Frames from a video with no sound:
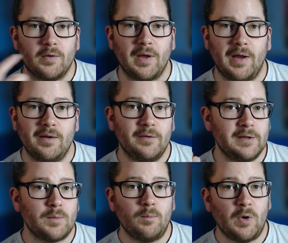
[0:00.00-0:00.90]
Okay,
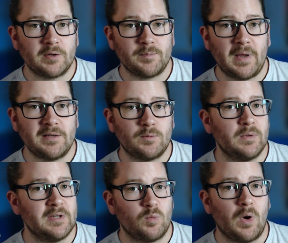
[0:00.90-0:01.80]
this one works best
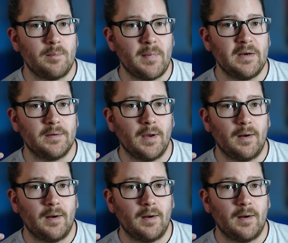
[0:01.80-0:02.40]
when there's one main